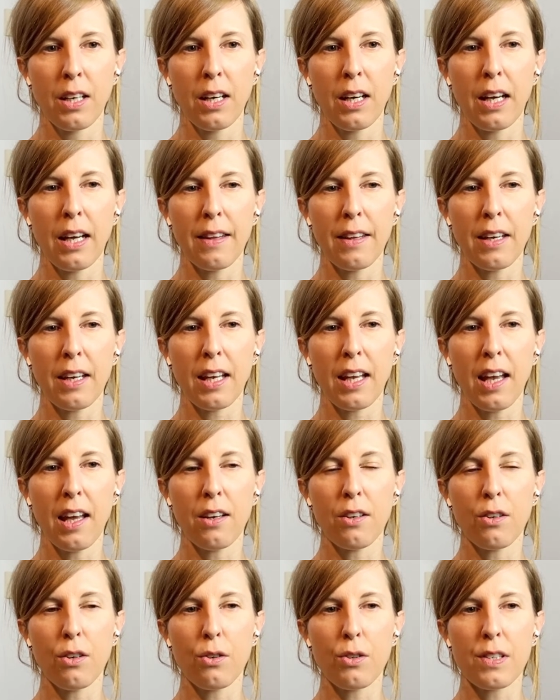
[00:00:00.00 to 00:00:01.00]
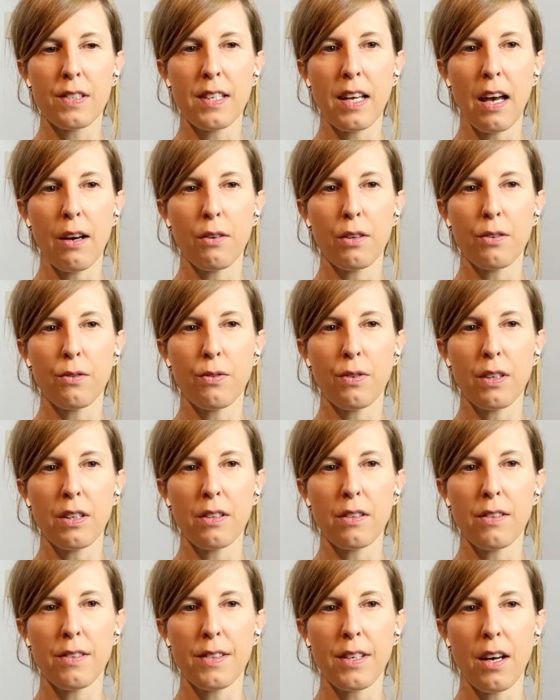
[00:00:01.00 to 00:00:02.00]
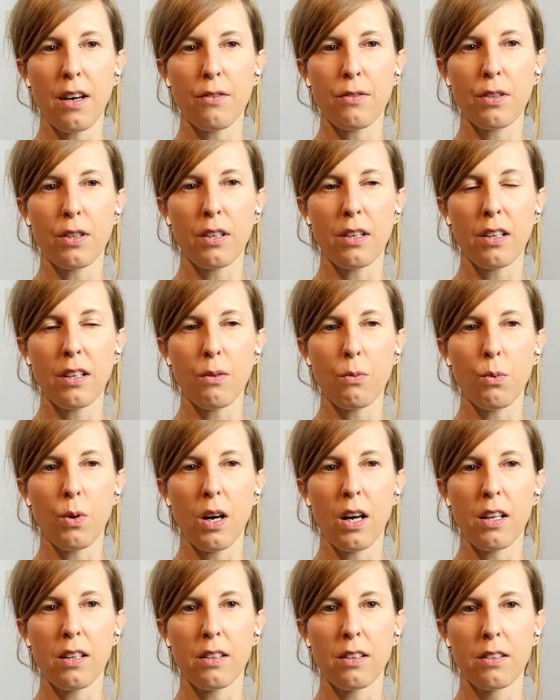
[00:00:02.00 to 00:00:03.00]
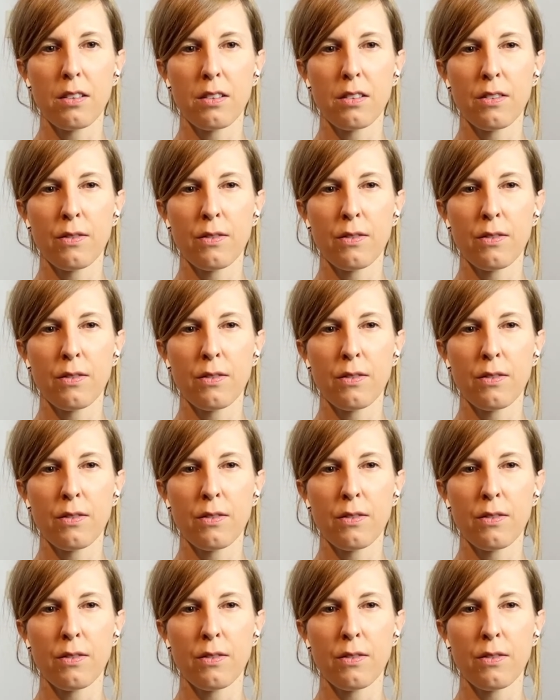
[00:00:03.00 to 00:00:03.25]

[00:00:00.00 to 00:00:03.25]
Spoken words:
And then again, notice how it feels after a little while.